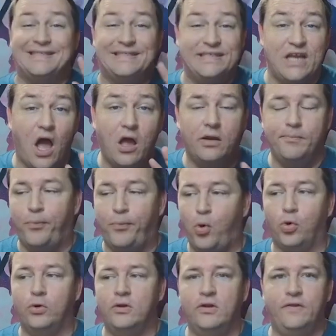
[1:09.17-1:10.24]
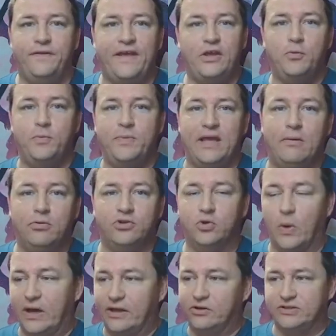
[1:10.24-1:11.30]
It's not important that you be able
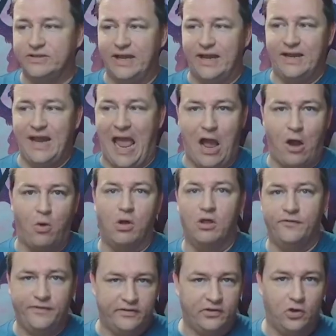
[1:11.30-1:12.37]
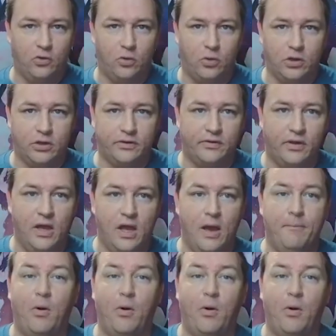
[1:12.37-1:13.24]
to understand how all of this code works,